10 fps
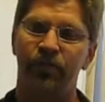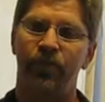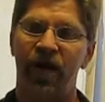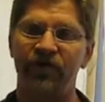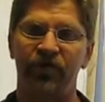
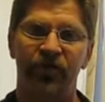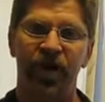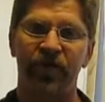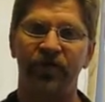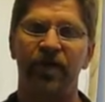pass it
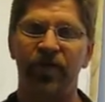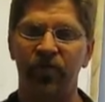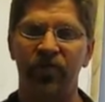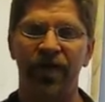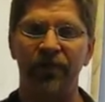around and
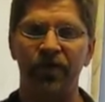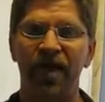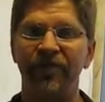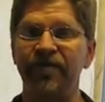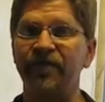they'll be able to
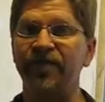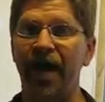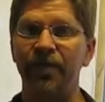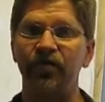have enough time